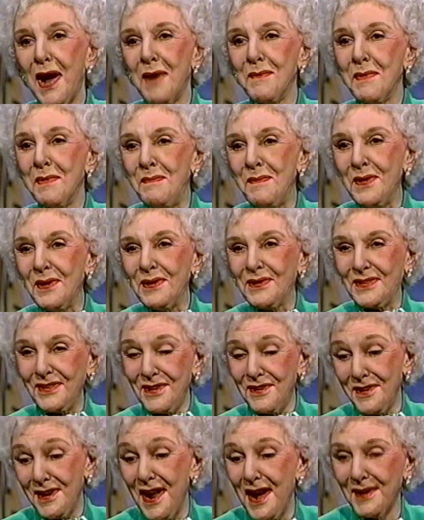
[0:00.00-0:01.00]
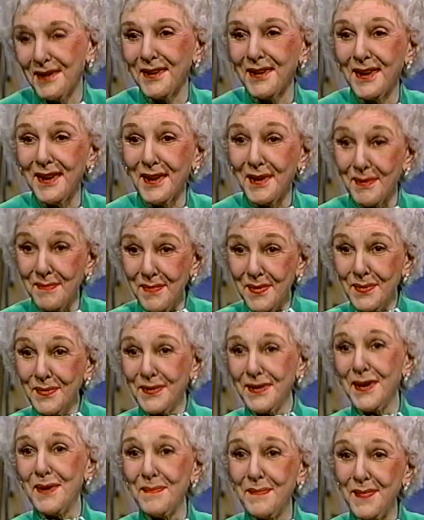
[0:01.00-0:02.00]
I'm a you're now looking at a
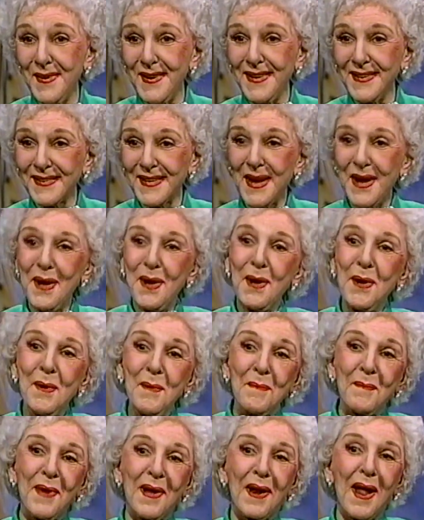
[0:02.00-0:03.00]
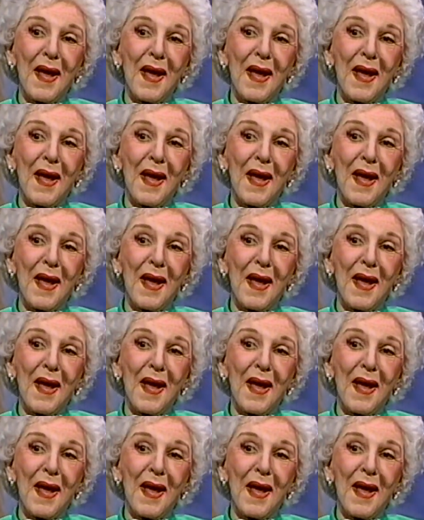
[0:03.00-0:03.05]
museum piece. But